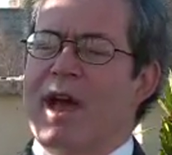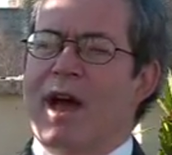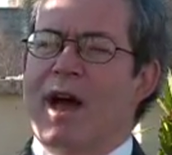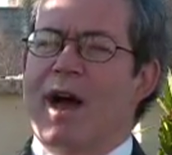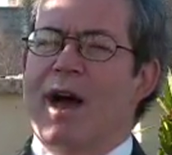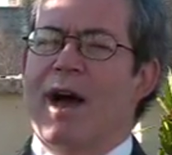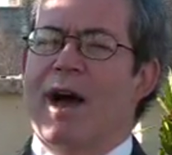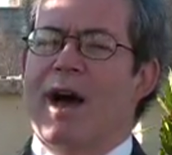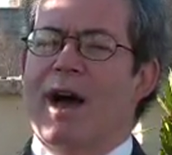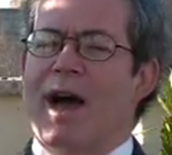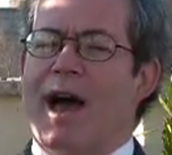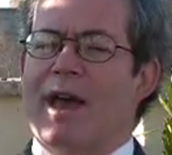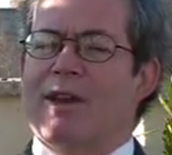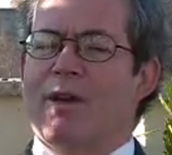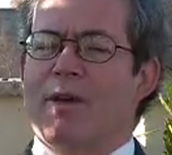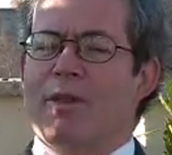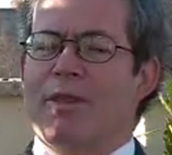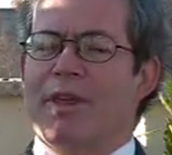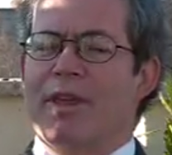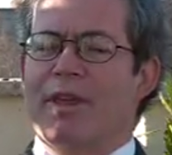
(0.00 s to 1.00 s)
I
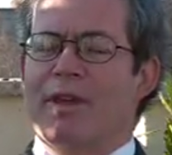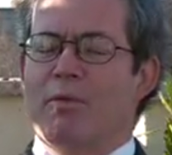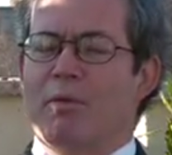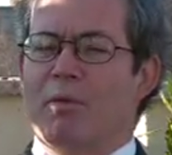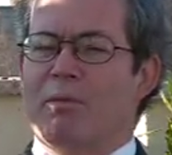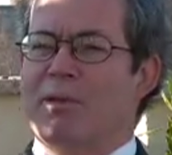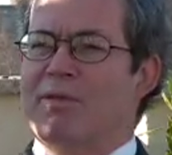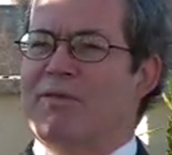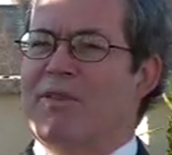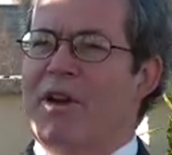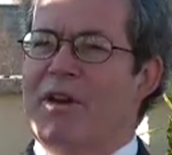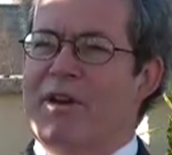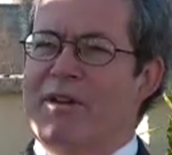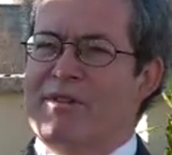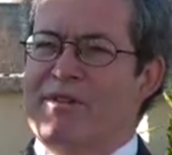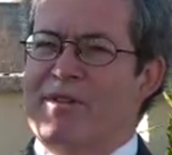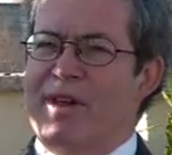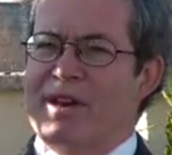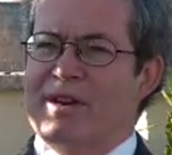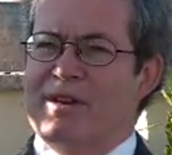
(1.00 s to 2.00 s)
don't think will be very
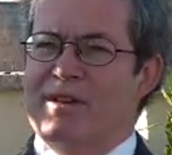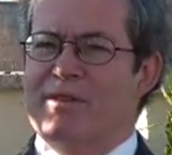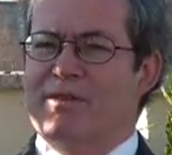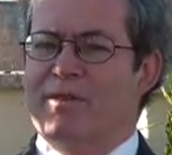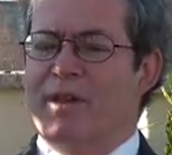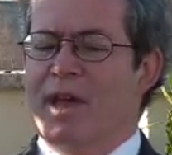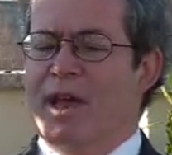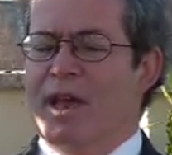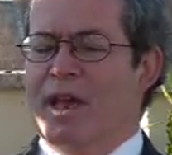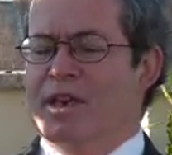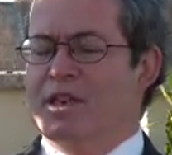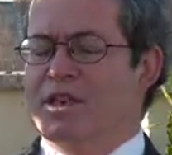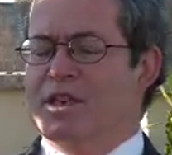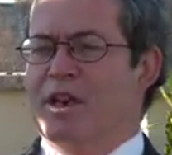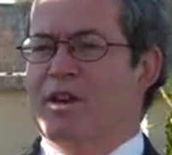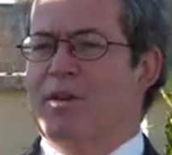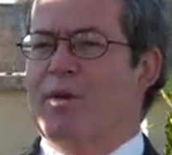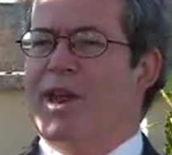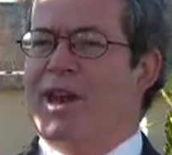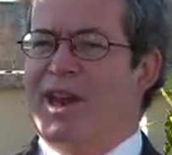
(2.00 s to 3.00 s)
effective in
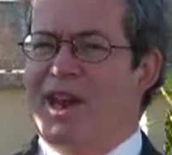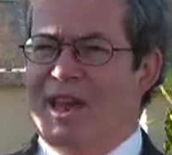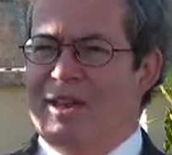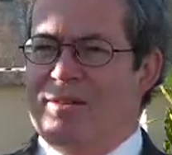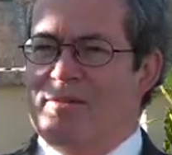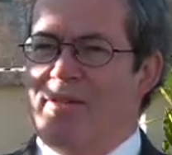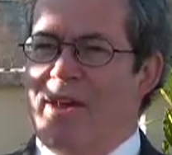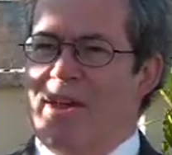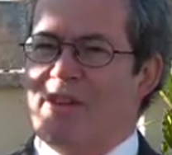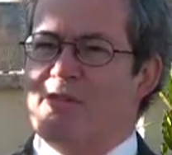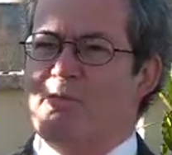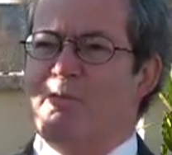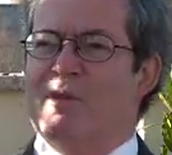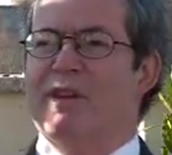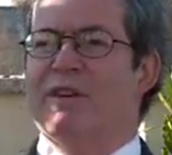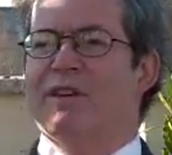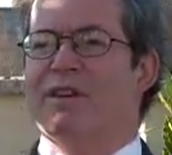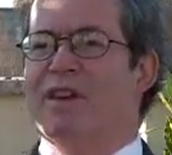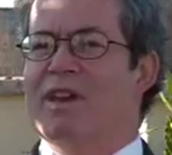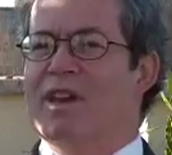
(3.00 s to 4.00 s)
generating
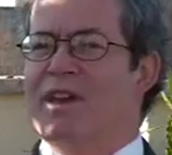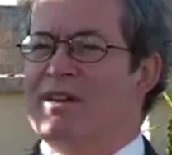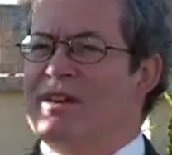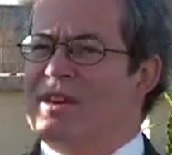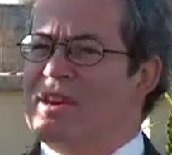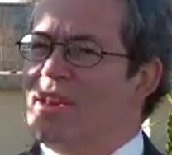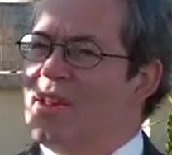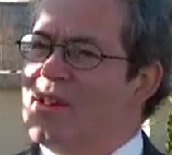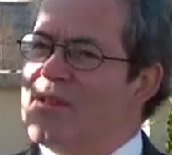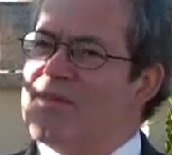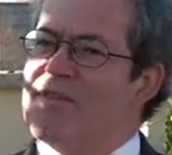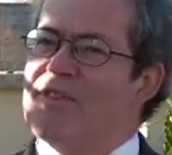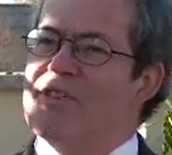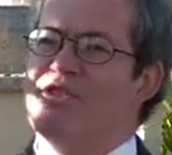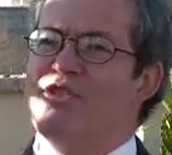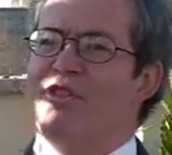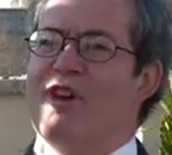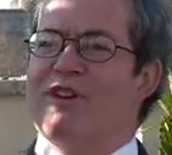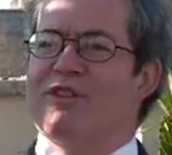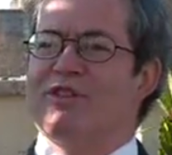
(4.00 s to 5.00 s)
investment in
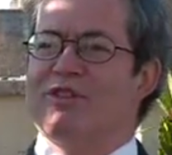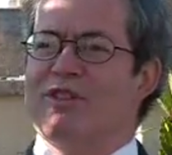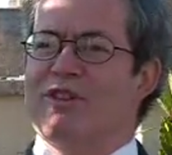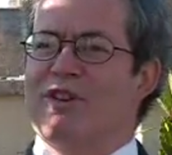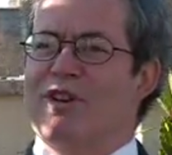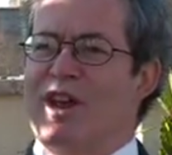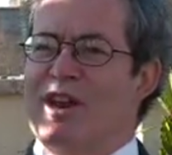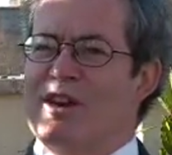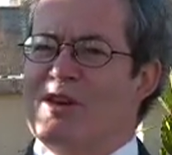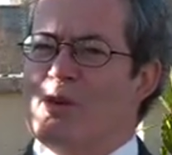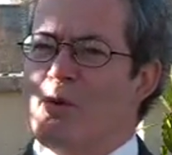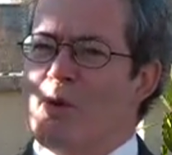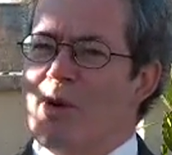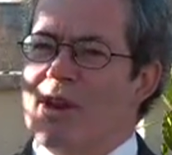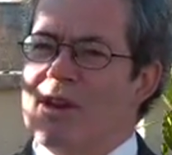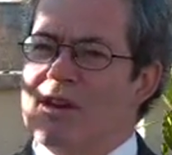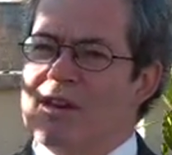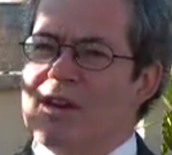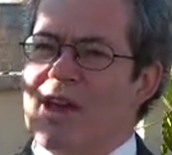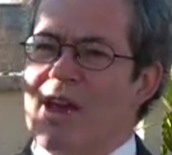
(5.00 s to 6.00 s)
infrastructure and
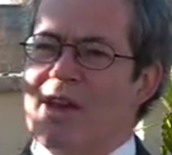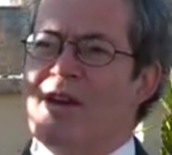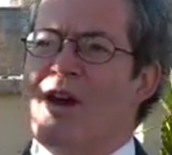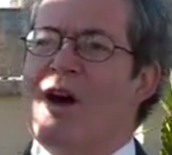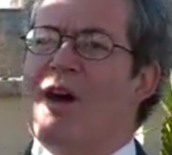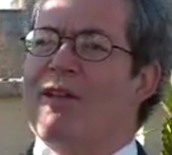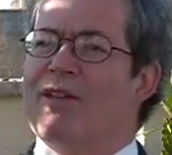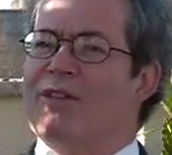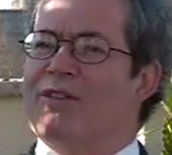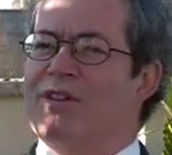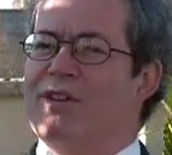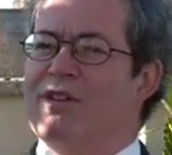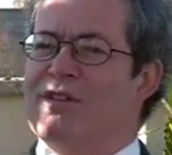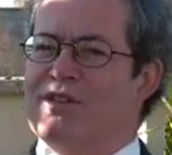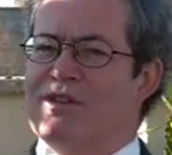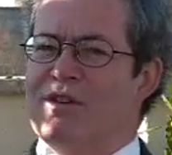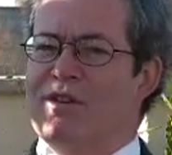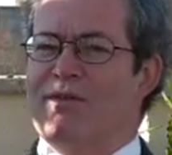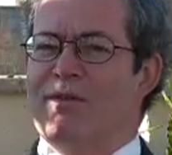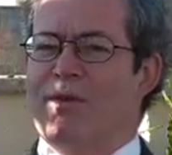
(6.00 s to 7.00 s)
green technology and
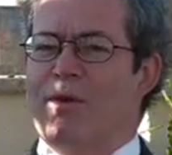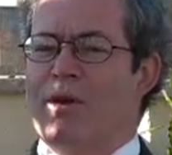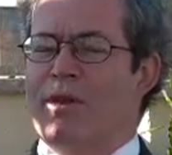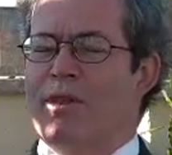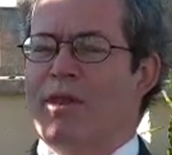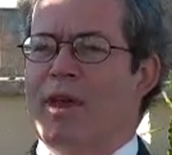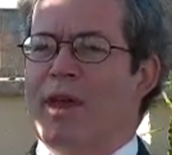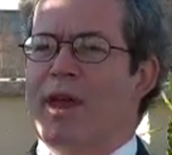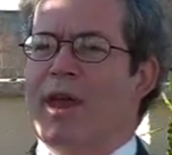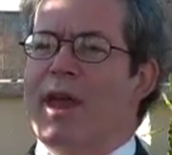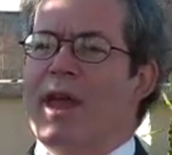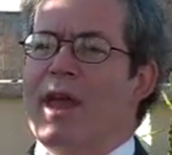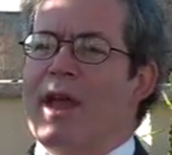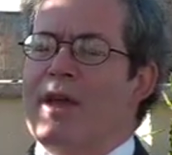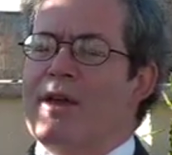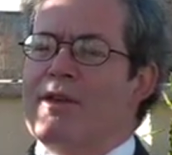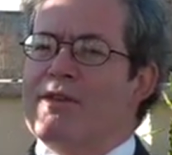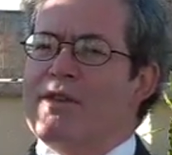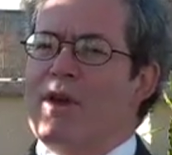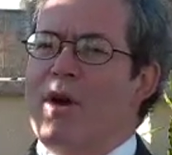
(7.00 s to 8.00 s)
so forth.
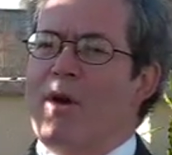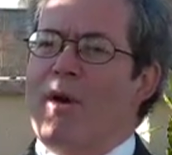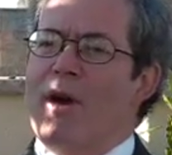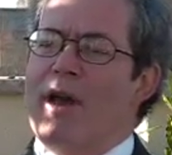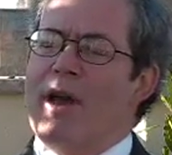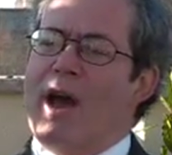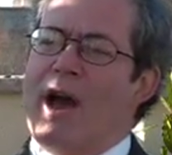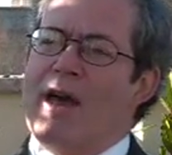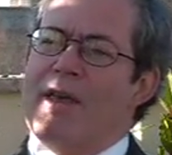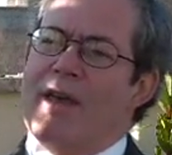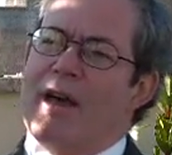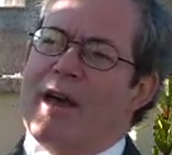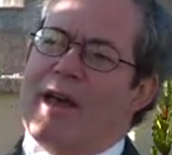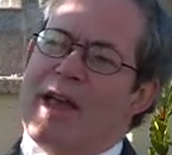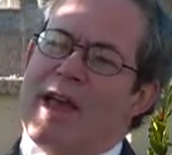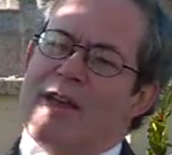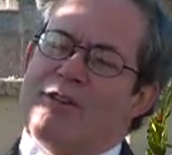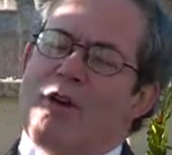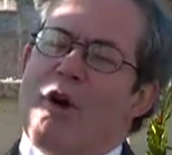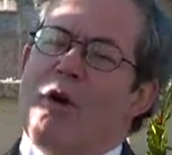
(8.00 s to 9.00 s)
So,
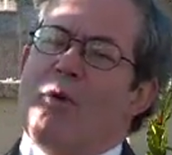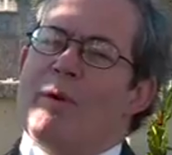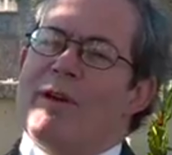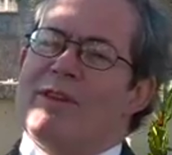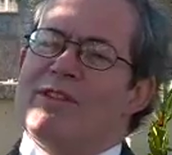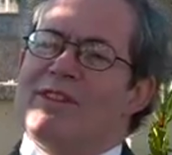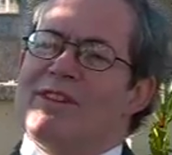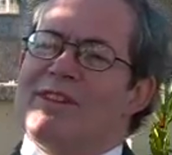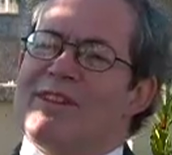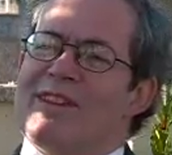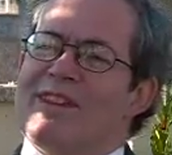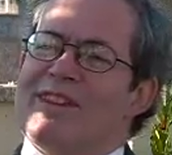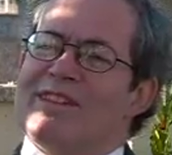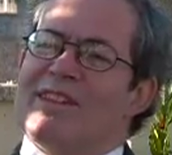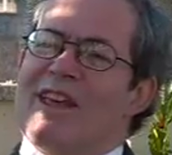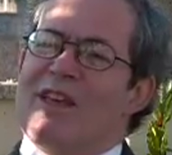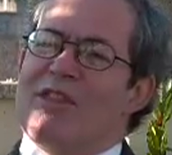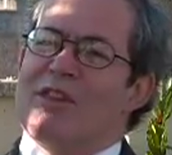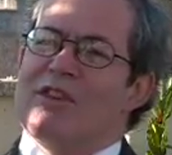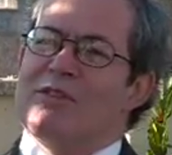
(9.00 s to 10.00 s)
as always,
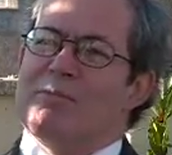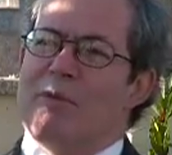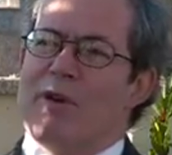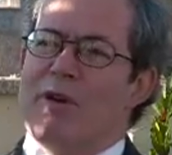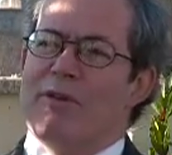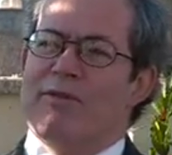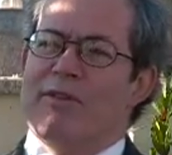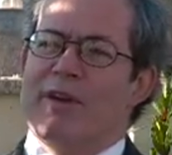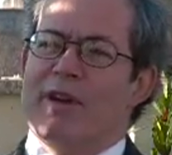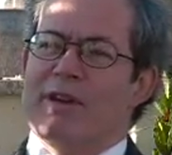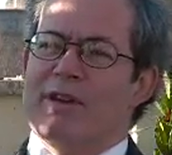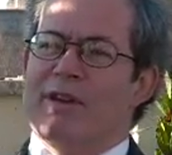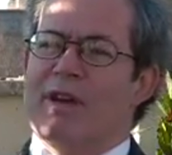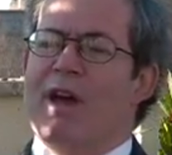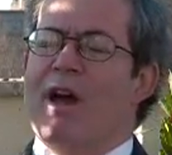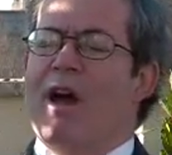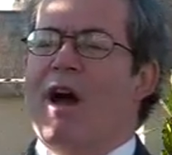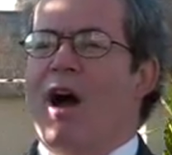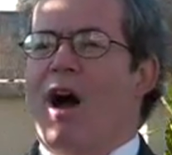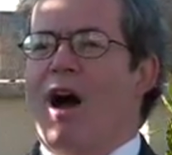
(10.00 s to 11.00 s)
nothing's perfect.
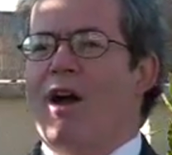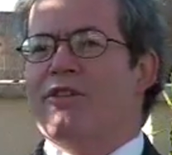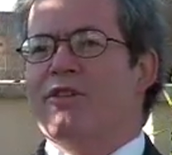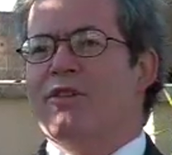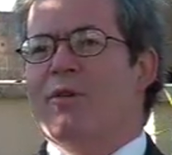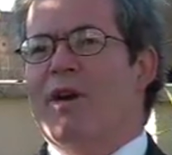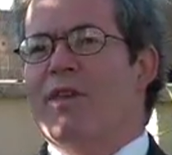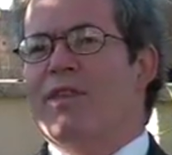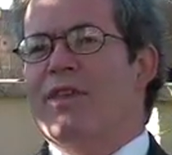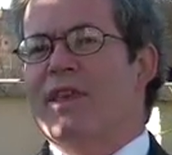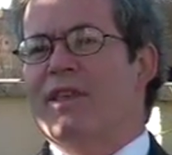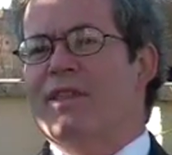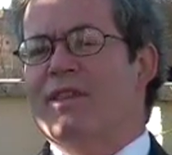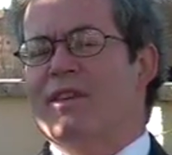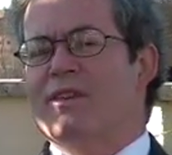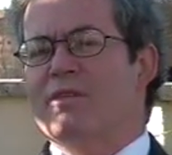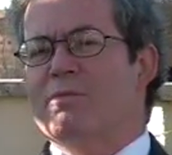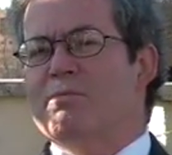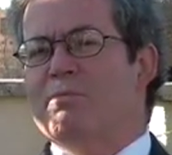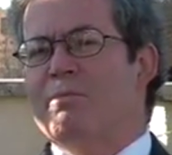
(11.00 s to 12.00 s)
Also, I think
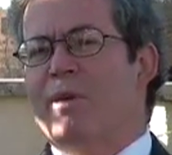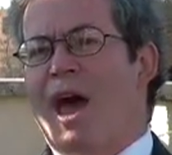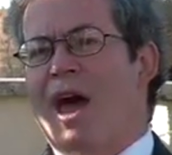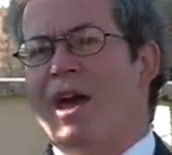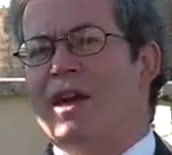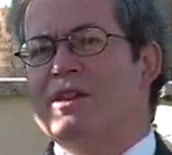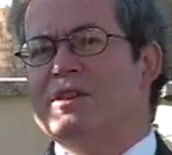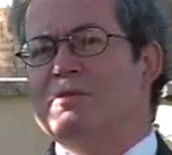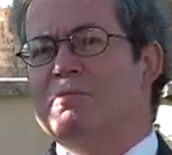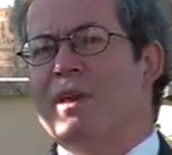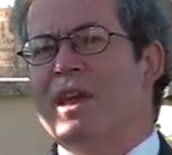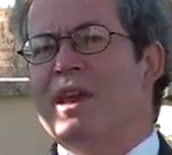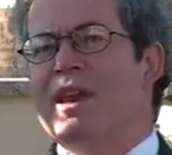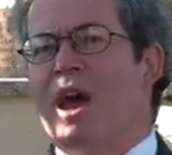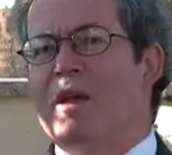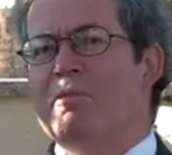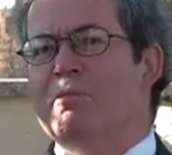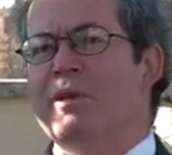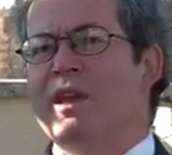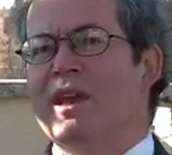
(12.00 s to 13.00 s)
this package may
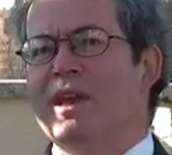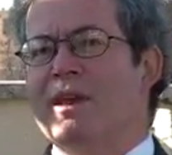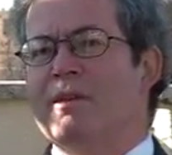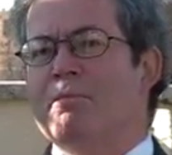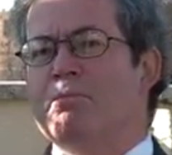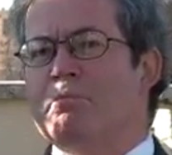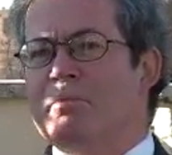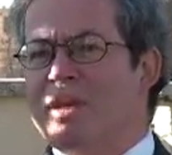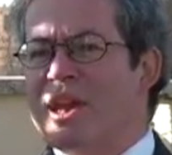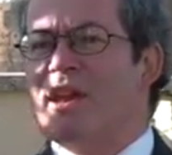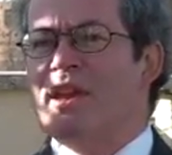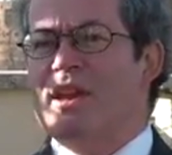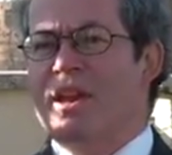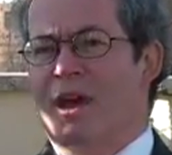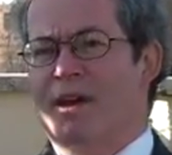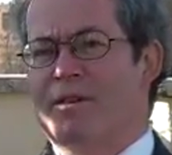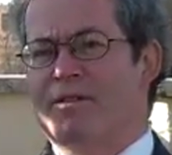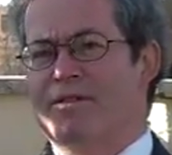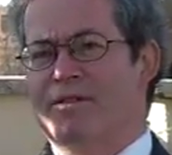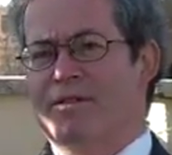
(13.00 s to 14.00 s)
not be big
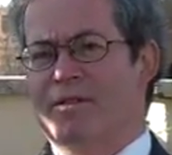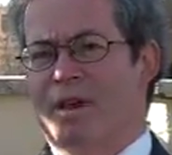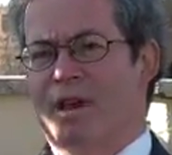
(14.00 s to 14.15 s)
enough.